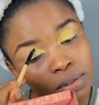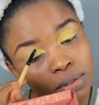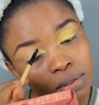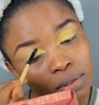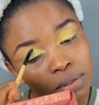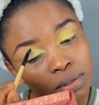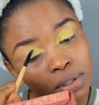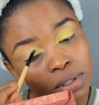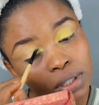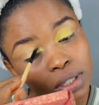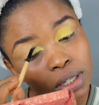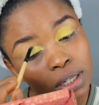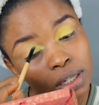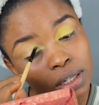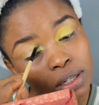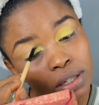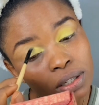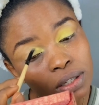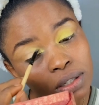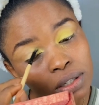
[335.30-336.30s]

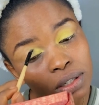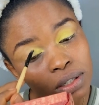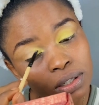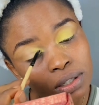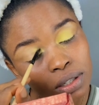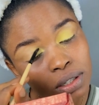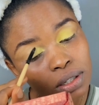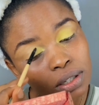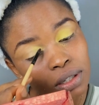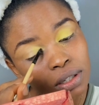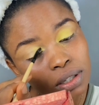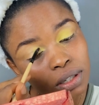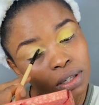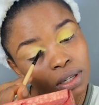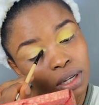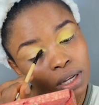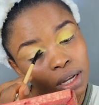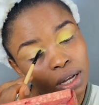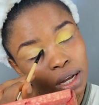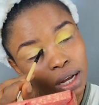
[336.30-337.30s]
Okay,
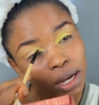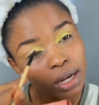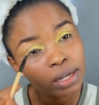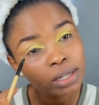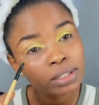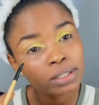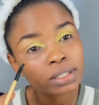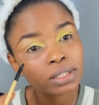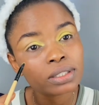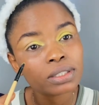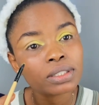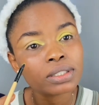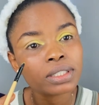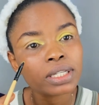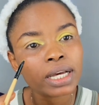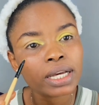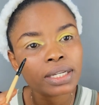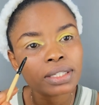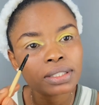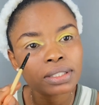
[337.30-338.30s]
are you seeing this,
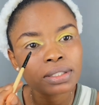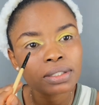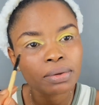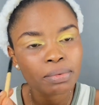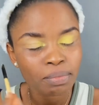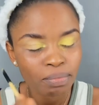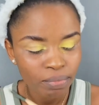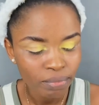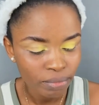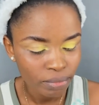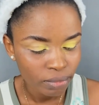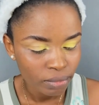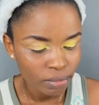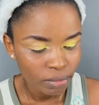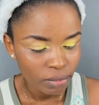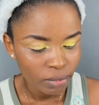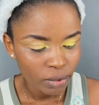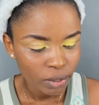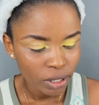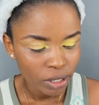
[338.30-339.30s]
guys?
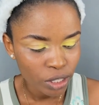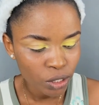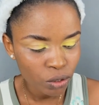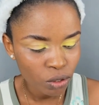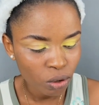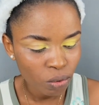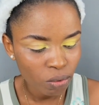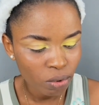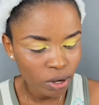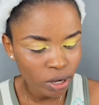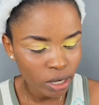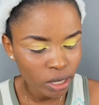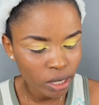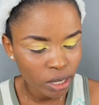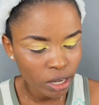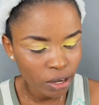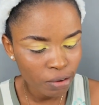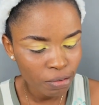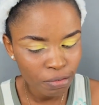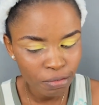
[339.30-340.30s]
This one really
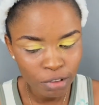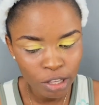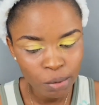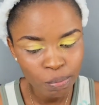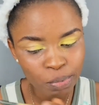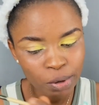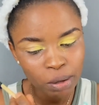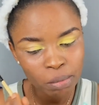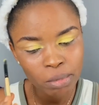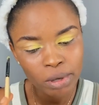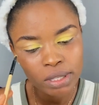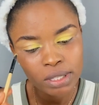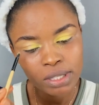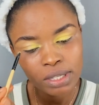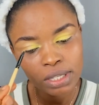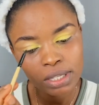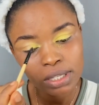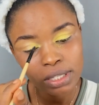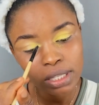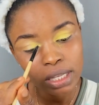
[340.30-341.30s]
gave the pigment
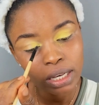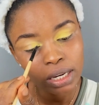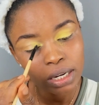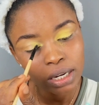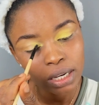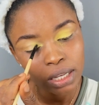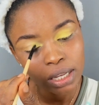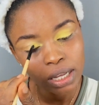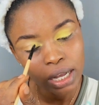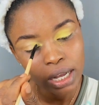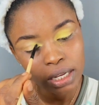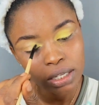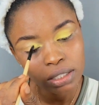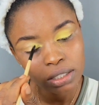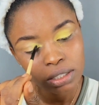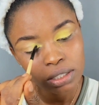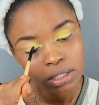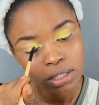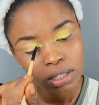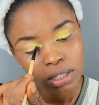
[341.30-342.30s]
instantly,
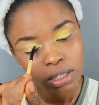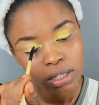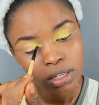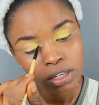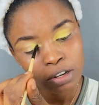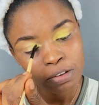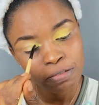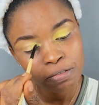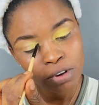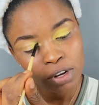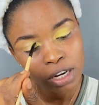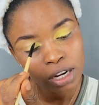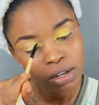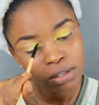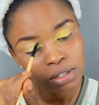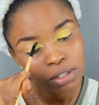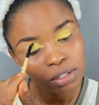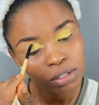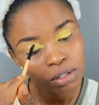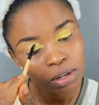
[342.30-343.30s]
and the
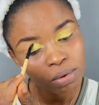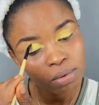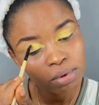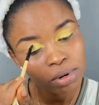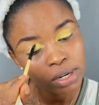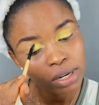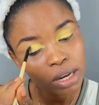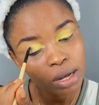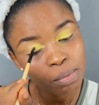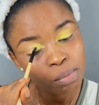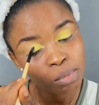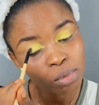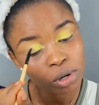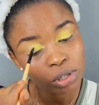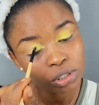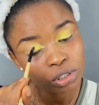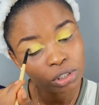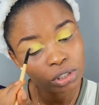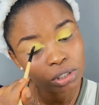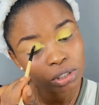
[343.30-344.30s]
fallout is not really that
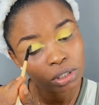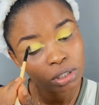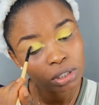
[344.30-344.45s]
much.